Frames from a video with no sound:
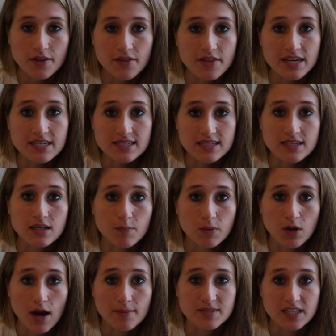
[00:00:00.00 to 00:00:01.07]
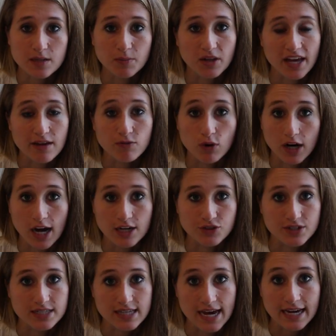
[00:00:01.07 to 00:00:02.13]
This comes into play for
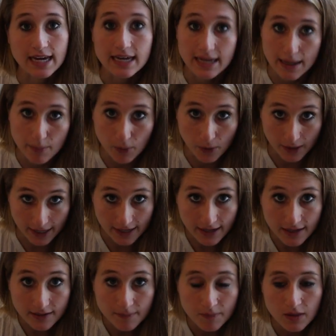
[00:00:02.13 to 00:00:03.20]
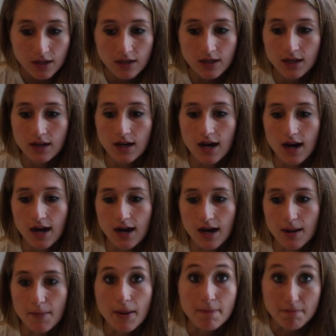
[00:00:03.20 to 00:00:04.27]
countries like Cambodia,
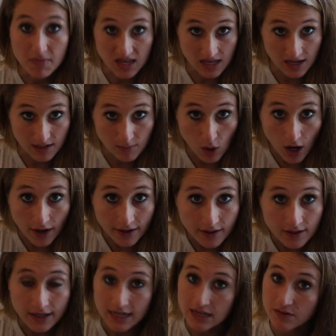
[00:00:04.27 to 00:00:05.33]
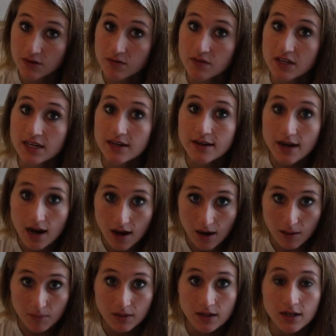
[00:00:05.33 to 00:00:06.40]
Myanmar, and even
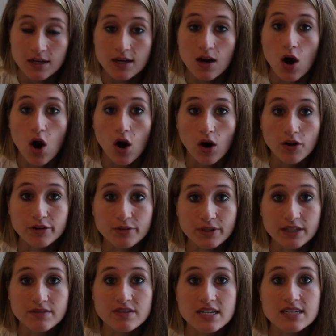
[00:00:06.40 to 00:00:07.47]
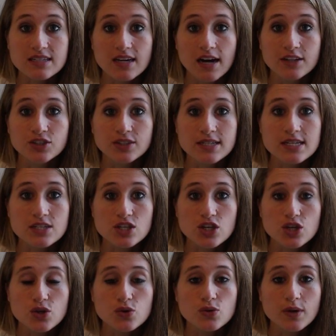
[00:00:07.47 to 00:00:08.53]
Vietnam. All three of these countries
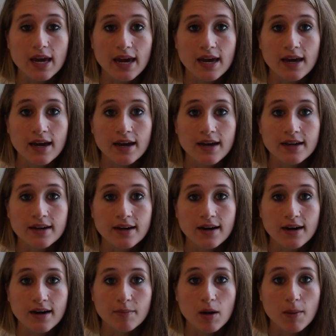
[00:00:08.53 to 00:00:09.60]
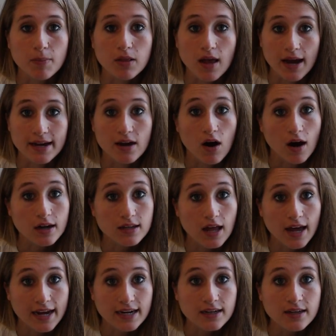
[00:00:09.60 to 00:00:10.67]
you can apply
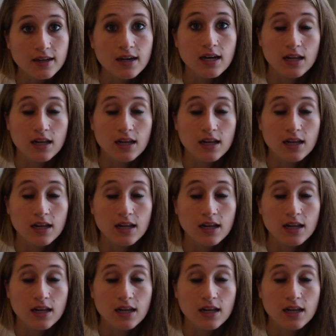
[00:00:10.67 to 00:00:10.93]
online